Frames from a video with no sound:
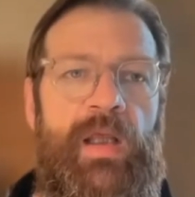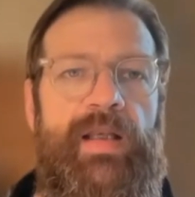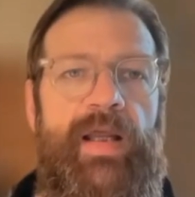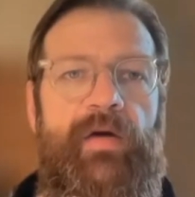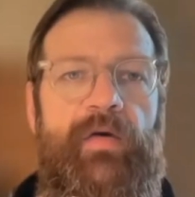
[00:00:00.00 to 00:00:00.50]

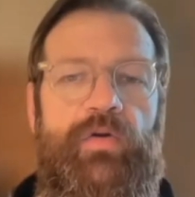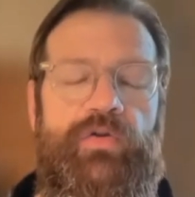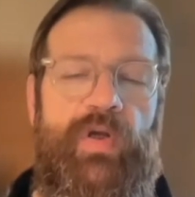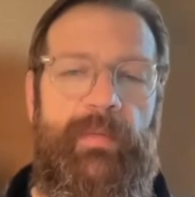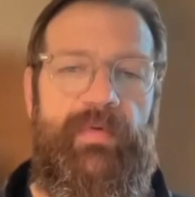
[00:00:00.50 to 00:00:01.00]
Layering
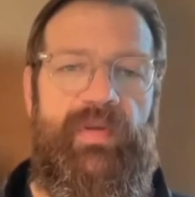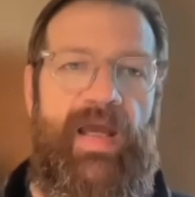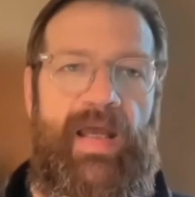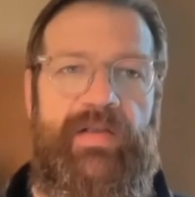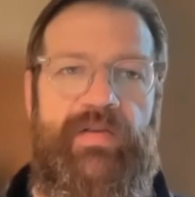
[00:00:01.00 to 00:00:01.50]
on top of
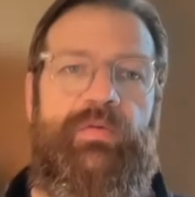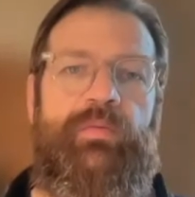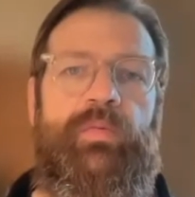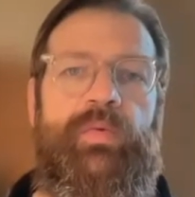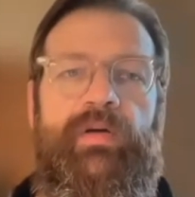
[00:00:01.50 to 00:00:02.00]
that,
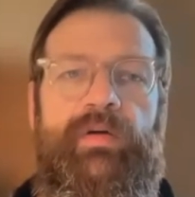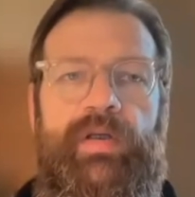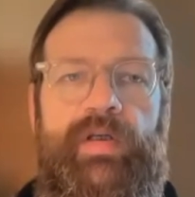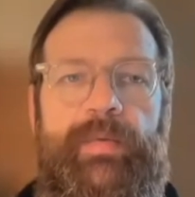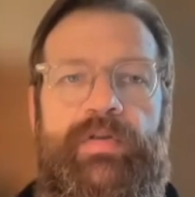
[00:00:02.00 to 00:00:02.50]

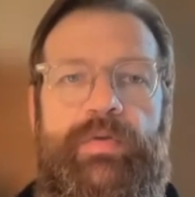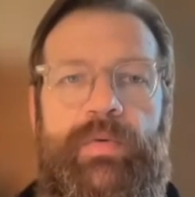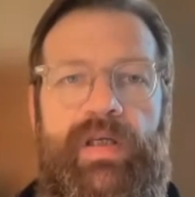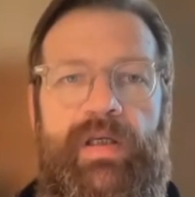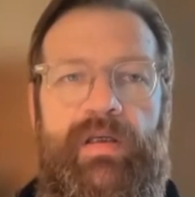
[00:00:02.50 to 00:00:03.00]
we're going to be
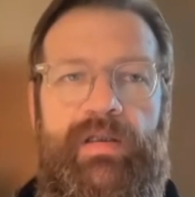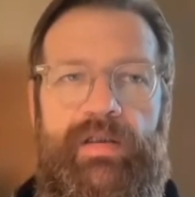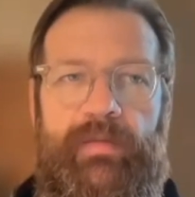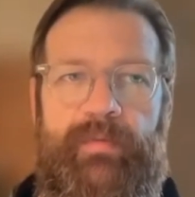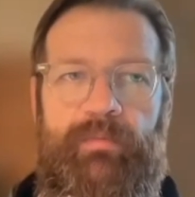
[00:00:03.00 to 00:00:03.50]
talking a
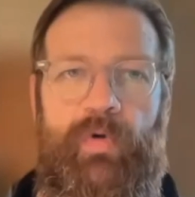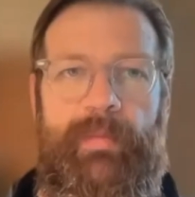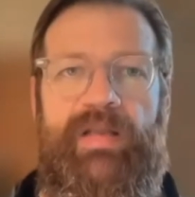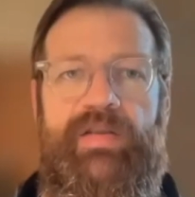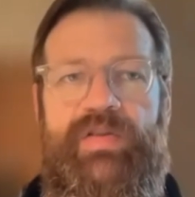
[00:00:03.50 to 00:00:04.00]
little bit more
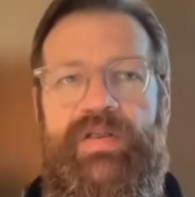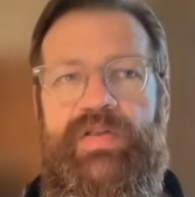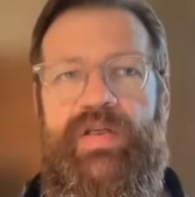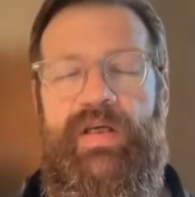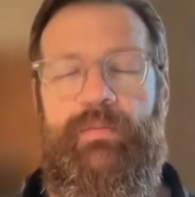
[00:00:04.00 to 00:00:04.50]
about this in a
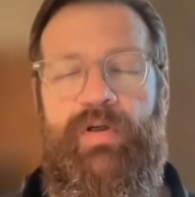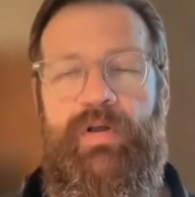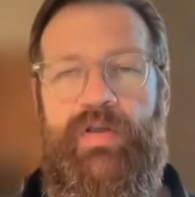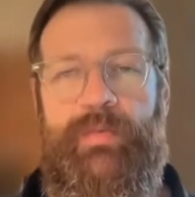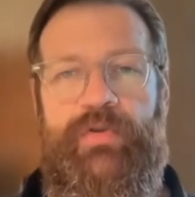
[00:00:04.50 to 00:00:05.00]
second, but
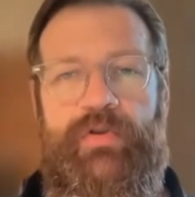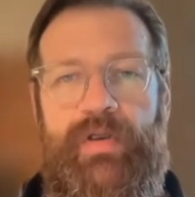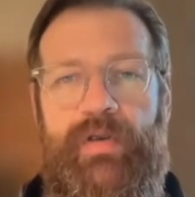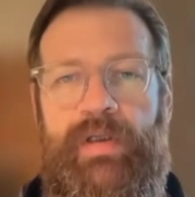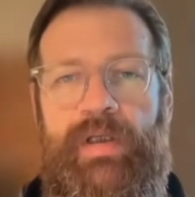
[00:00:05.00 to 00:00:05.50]
k zero
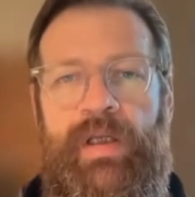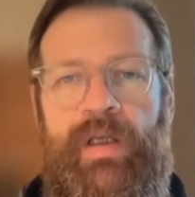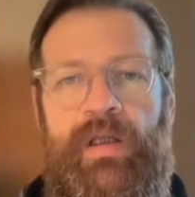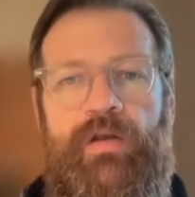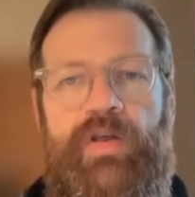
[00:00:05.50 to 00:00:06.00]
smotron.
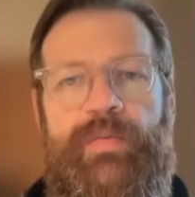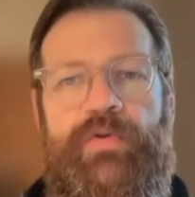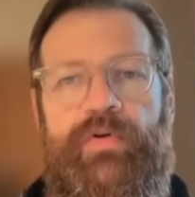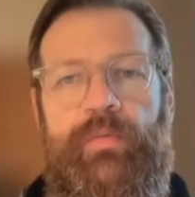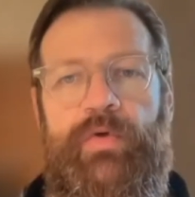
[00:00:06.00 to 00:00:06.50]
k zero
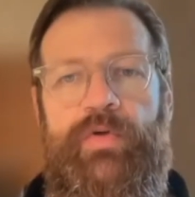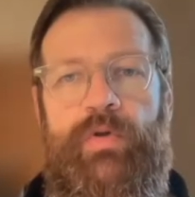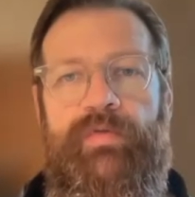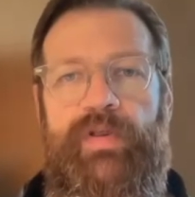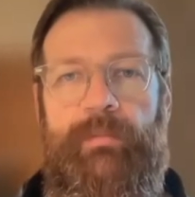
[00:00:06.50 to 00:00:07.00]
smotron, we're
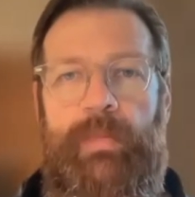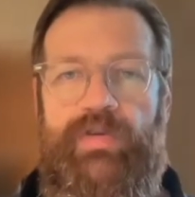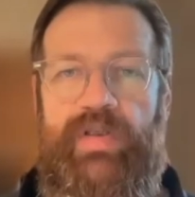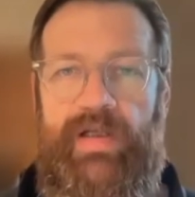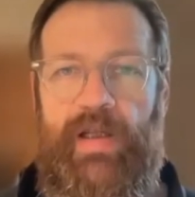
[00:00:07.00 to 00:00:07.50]
solving the
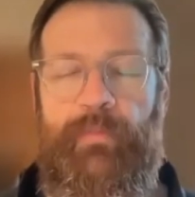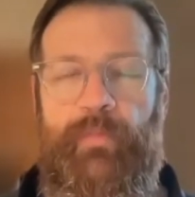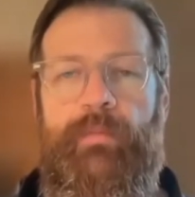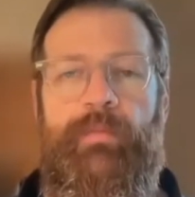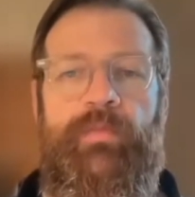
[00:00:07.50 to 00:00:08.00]
multi-cloud
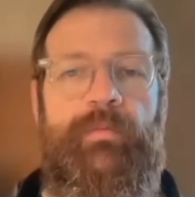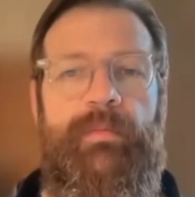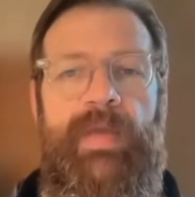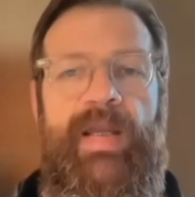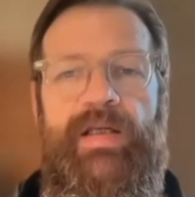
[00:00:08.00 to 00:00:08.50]
problem for
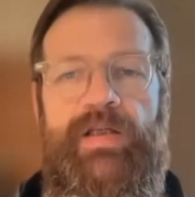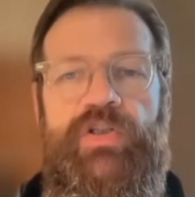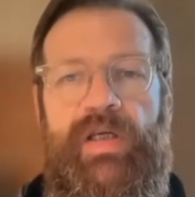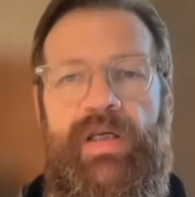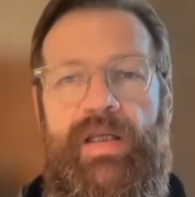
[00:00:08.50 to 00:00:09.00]

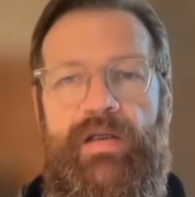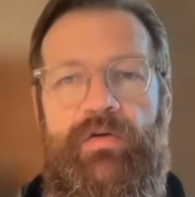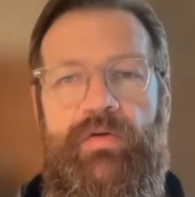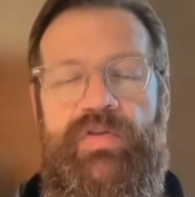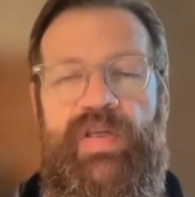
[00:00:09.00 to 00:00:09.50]
managing and
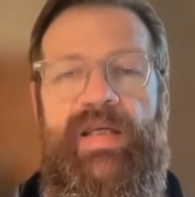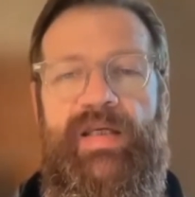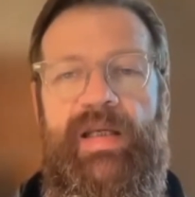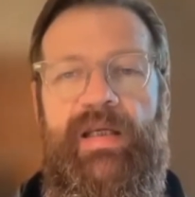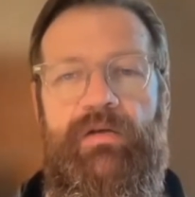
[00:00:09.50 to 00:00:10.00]

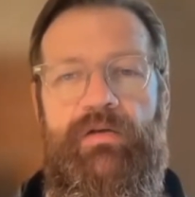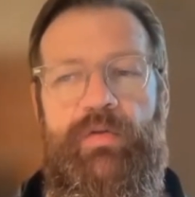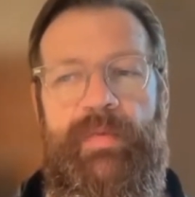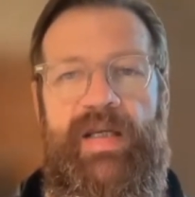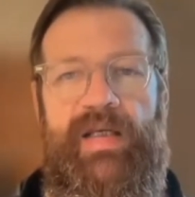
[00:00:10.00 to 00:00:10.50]
containing
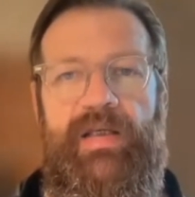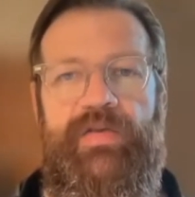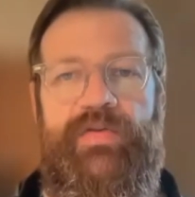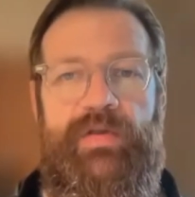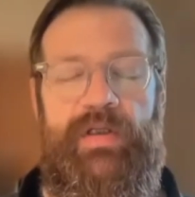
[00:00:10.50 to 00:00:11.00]

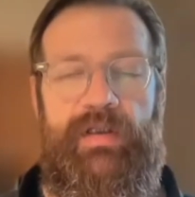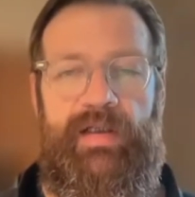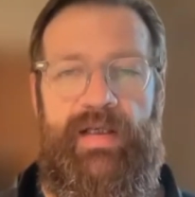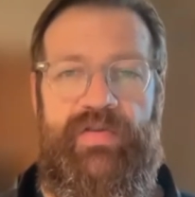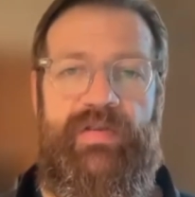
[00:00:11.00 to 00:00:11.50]
Kubernetes
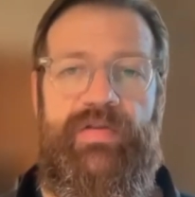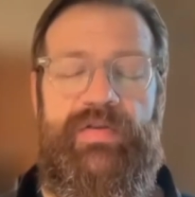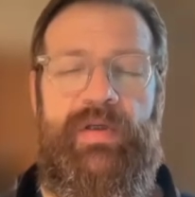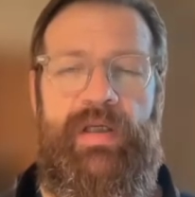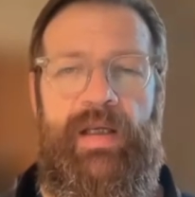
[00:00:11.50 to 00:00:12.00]

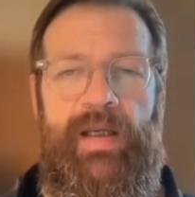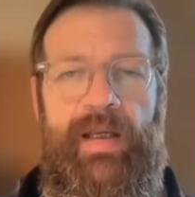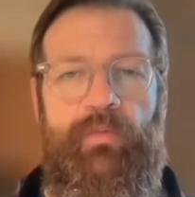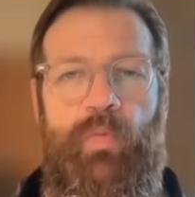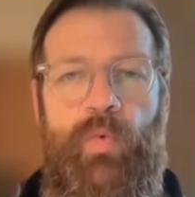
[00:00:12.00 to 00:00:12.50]
clusters,
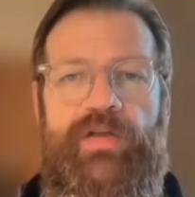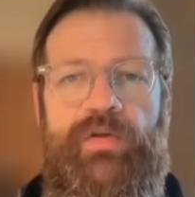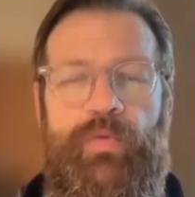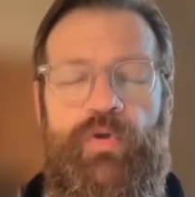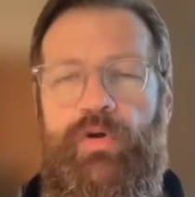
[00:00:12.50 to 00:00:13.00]
and where do you
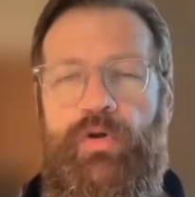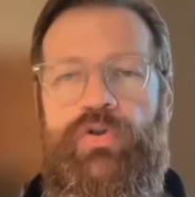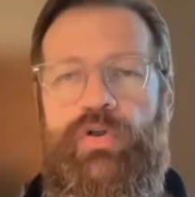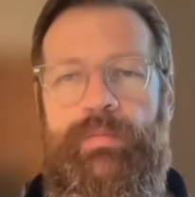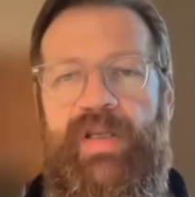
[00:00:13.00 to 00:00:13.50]
put the
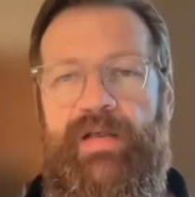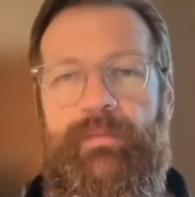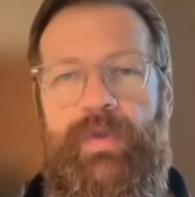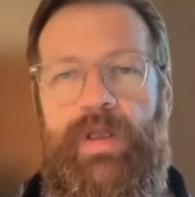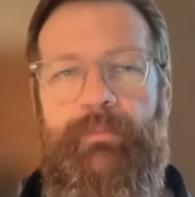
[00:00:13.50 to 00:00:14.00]
control plane?
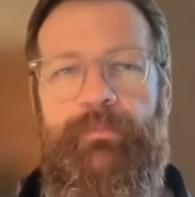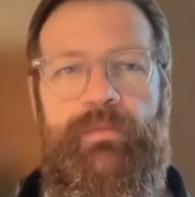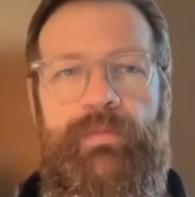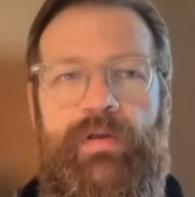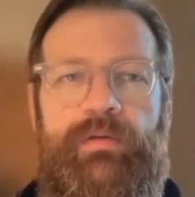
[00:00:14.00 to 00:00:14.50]
Um,
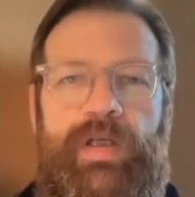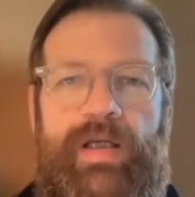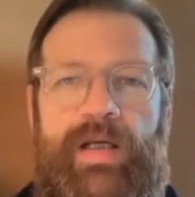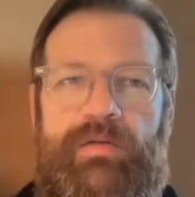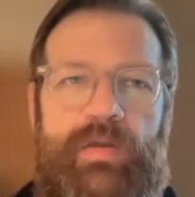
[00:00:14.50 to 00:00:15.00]
you know, and
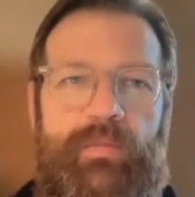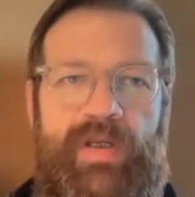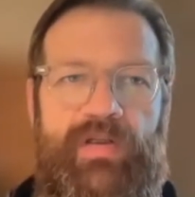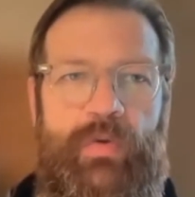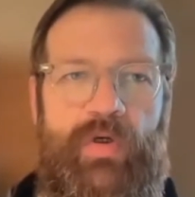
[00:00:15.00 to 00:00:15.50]
I'll, we
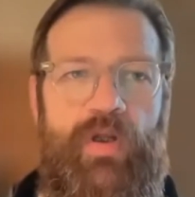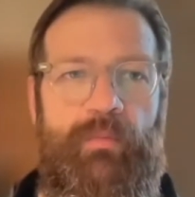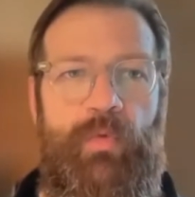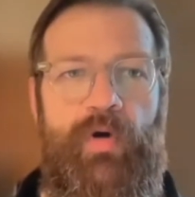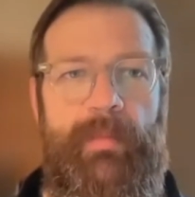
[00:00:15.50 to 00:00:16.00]
can talk a
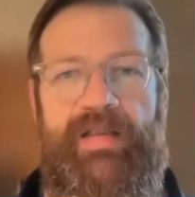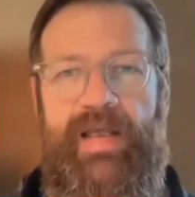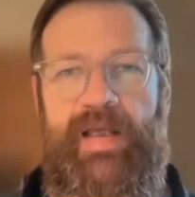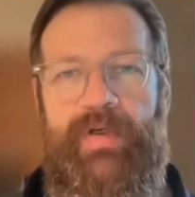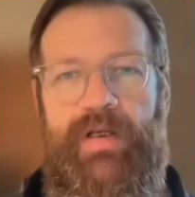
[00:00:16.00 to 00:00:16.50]
lot more about
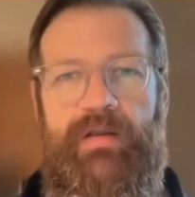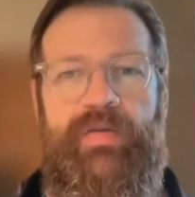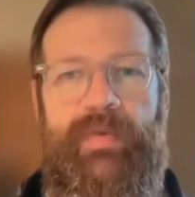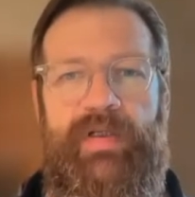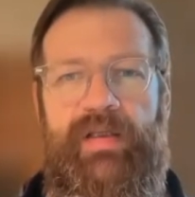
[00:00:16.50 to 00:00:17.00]
that, but
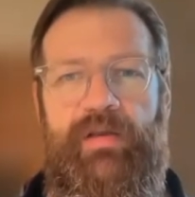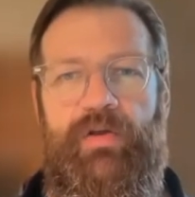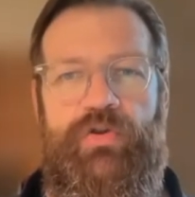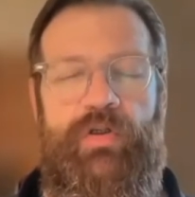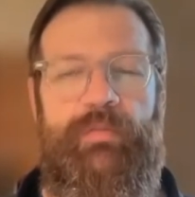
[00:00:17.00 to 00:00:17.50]
ultimately the
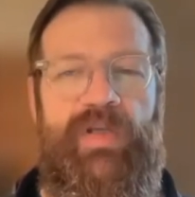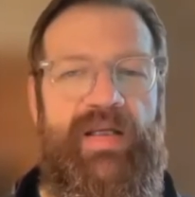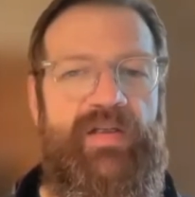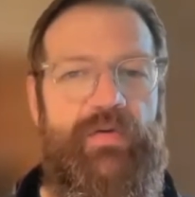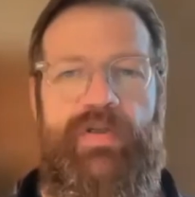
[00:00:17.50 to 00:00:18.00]
control
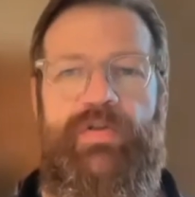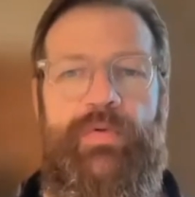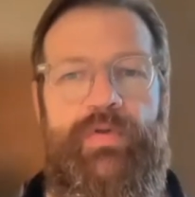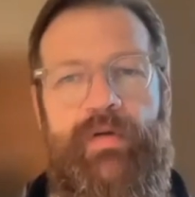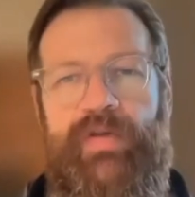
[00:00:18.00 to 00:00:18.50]
plane is a
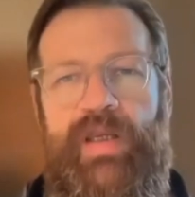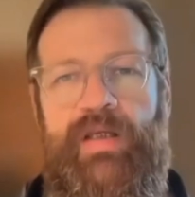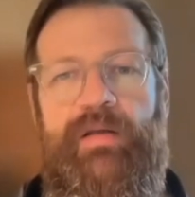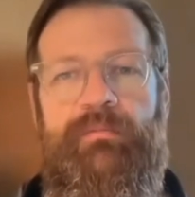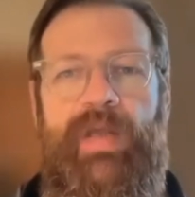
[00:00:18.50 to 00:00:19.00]
resource overhead.
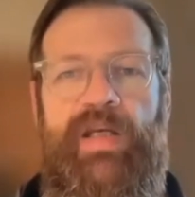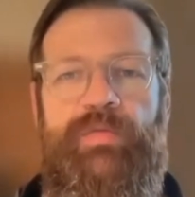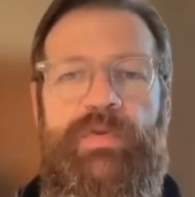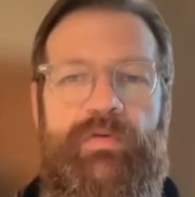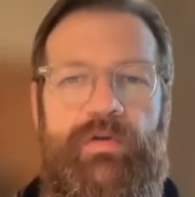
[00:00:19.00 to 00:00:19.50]

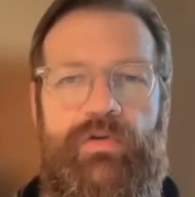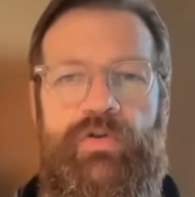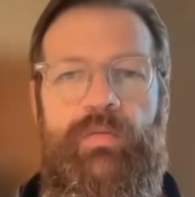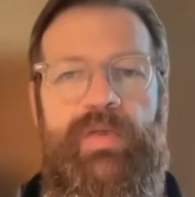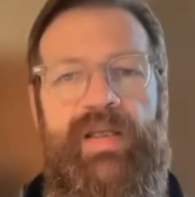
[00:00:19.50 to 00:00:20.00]
Management of the
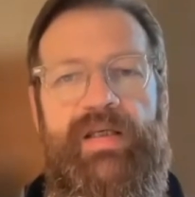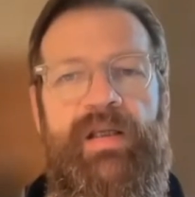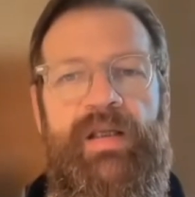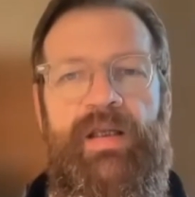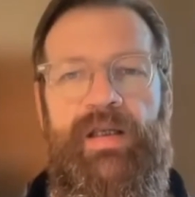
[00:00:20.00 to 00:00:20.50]
control plane
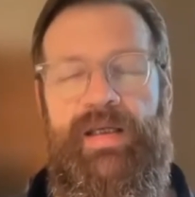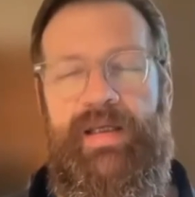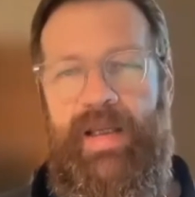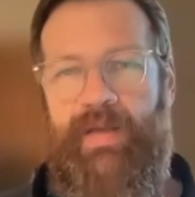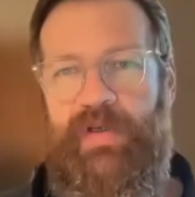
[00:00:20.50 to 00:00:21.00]

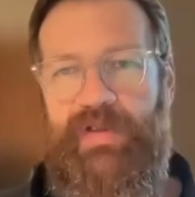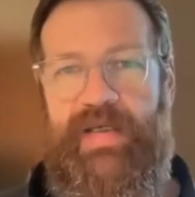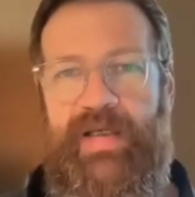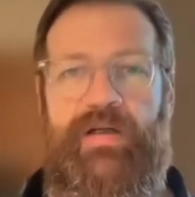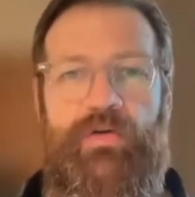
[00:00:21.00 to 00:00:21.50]
can be a
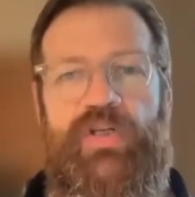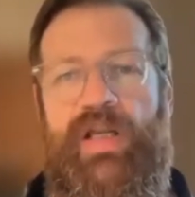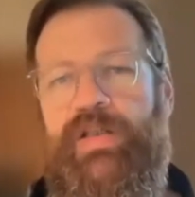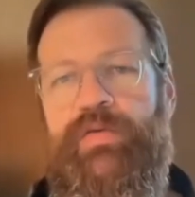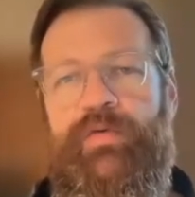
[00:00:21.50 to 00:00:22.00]
technical
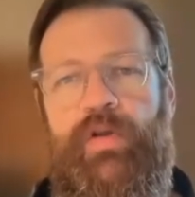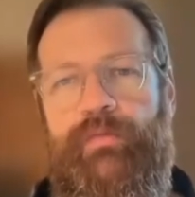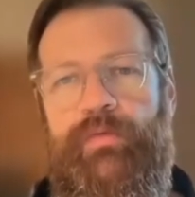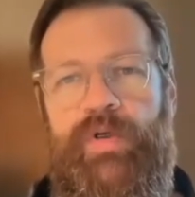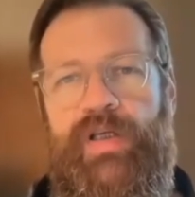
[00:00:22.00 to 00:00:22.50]
challenge for a lot of
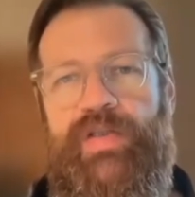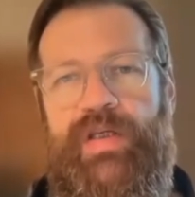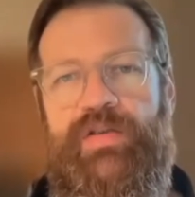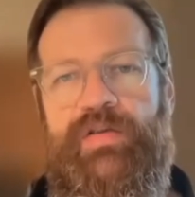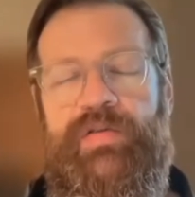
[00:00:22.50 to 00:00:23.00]

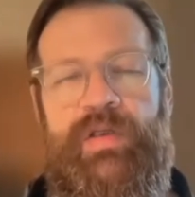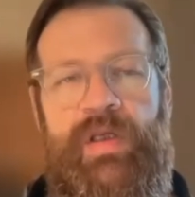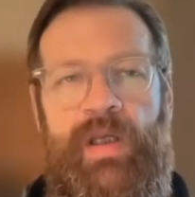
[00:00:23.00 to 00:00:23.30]
organizations.